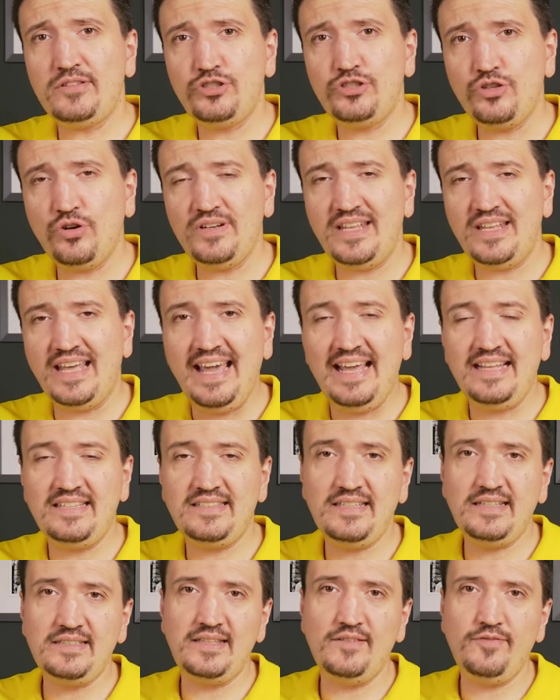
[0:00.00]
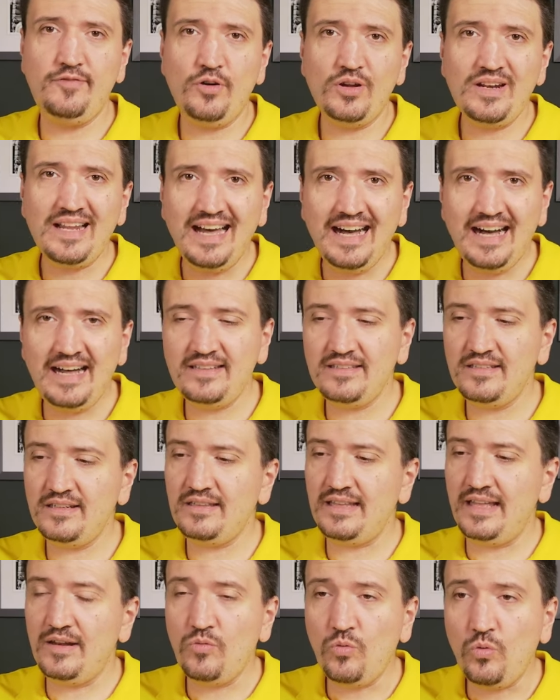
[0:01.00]
Sony
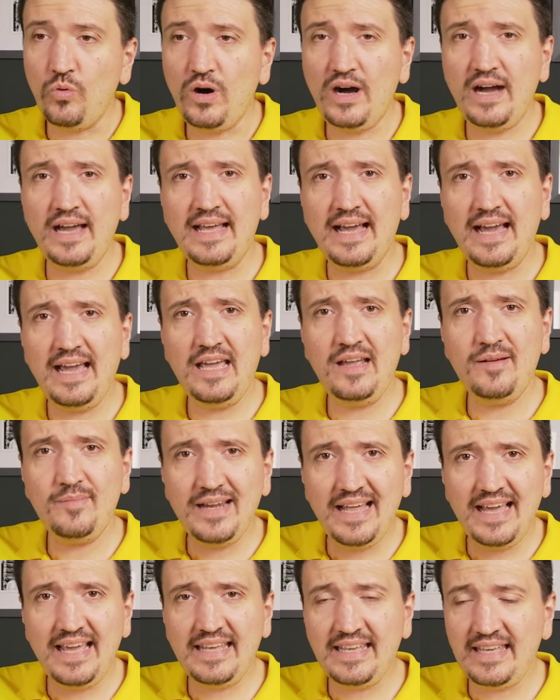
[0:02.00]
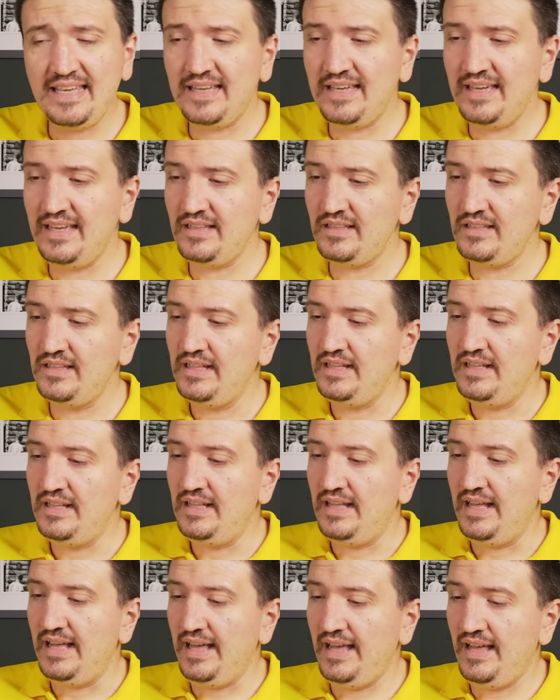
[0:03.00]
A6400 and why I am liking it.
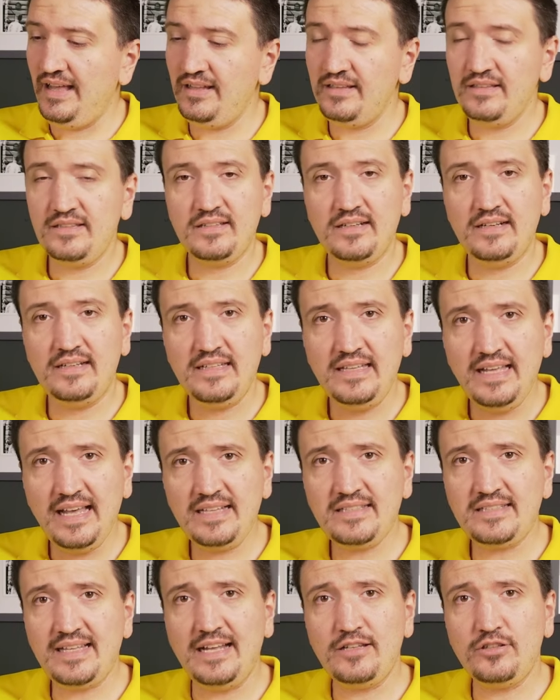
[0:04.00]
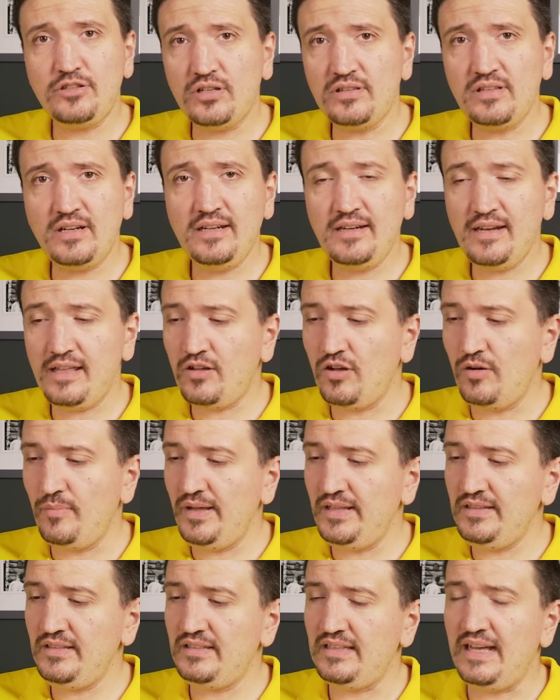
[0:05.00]
And yes, I totally
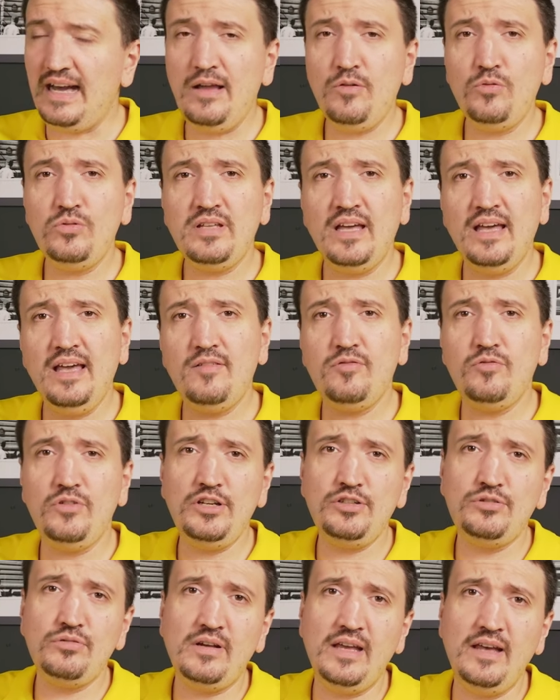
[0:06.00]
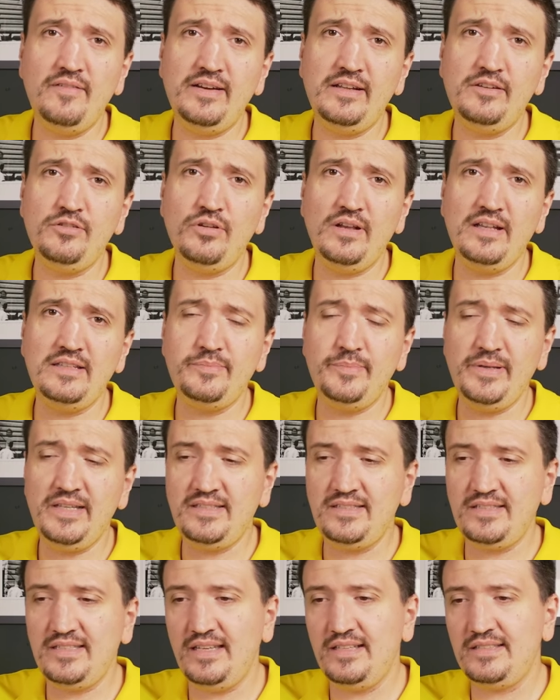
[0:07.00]
recommend it. I would have wished to have an
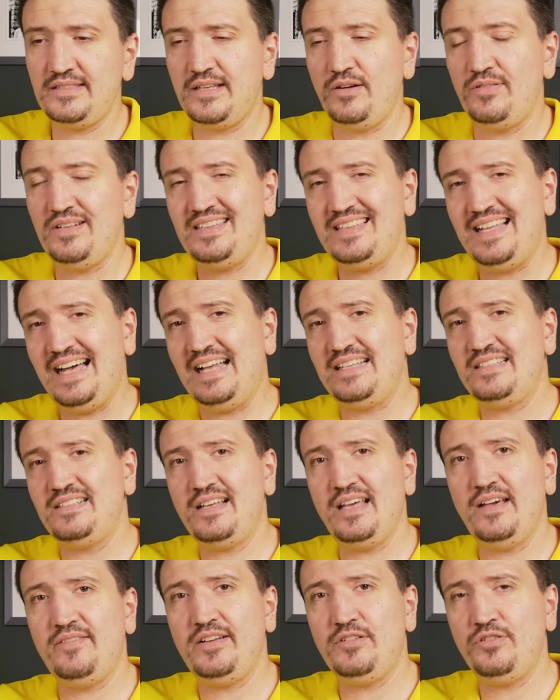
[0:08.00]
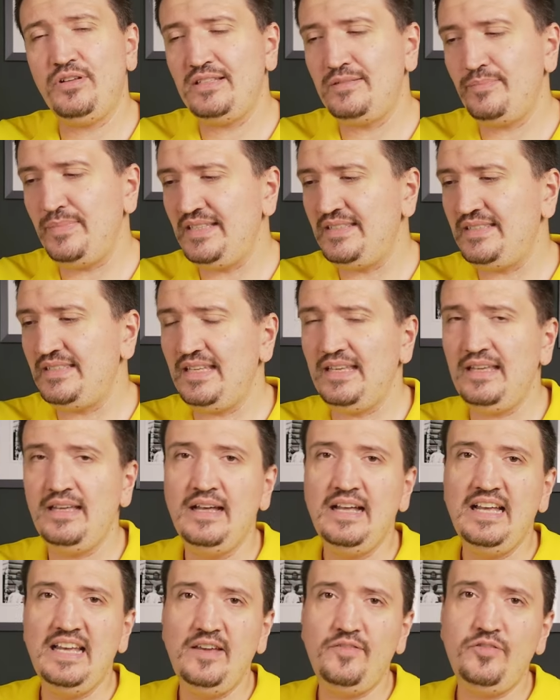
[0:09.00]
USB-C, so it doesn't have an USB-C.
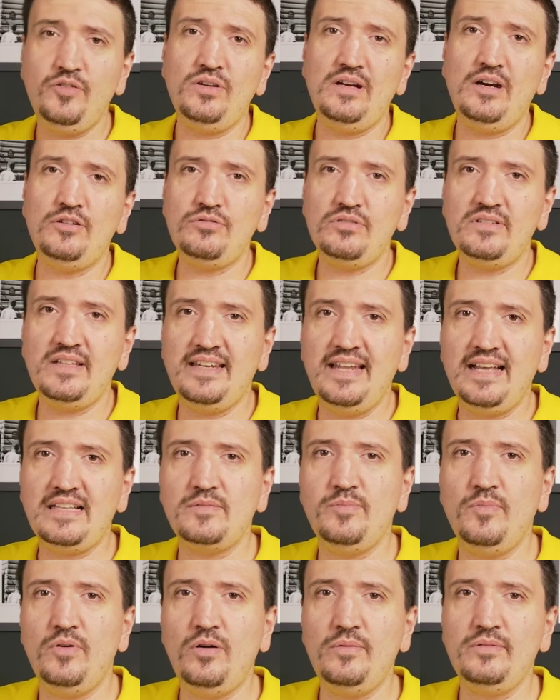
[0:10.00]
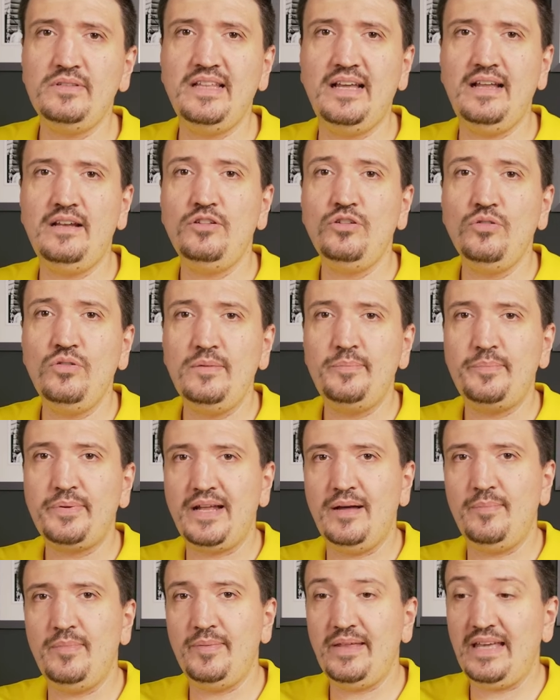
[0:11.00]
If you go to the next model, you will
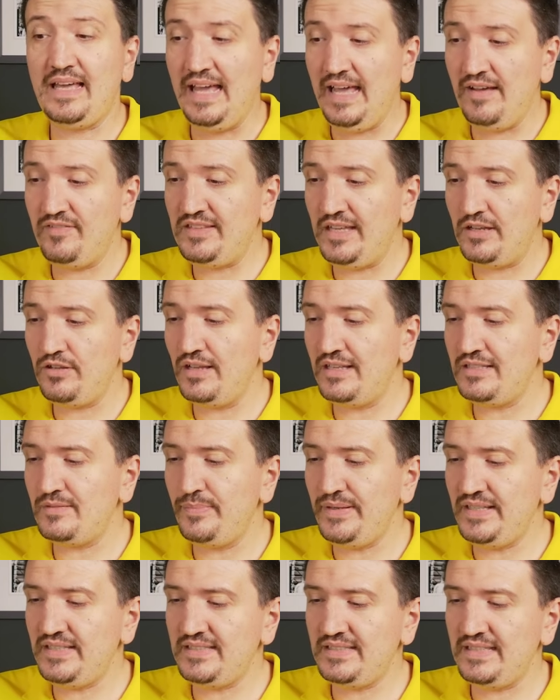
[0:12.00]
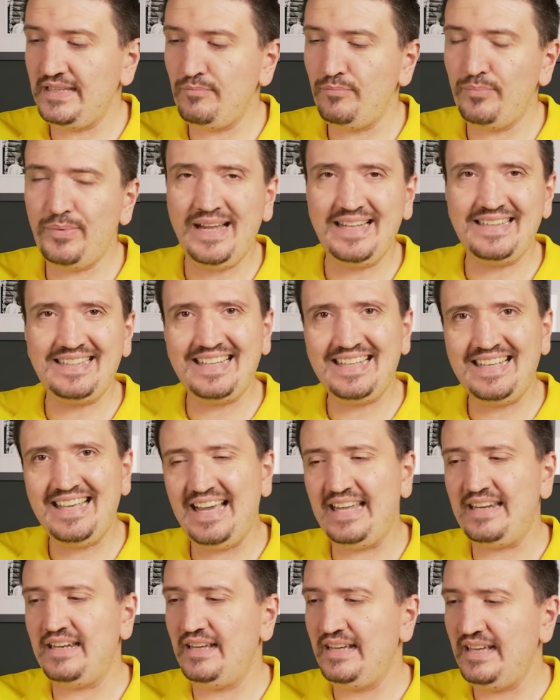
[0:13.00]
probably have the USB-C, but
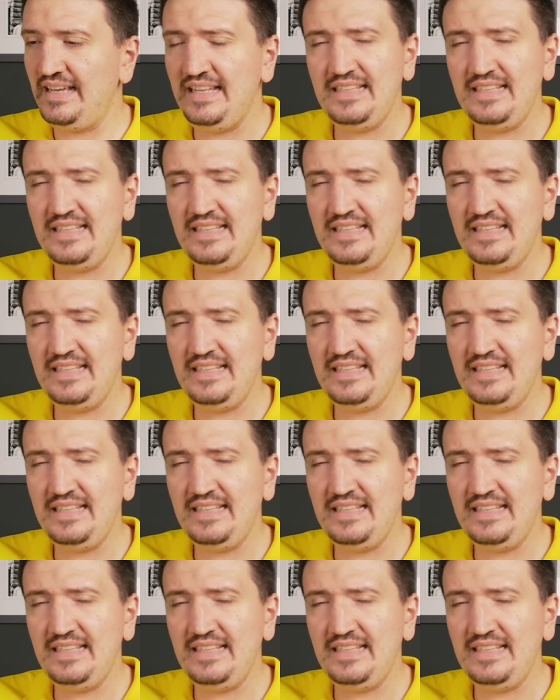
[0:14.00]
again,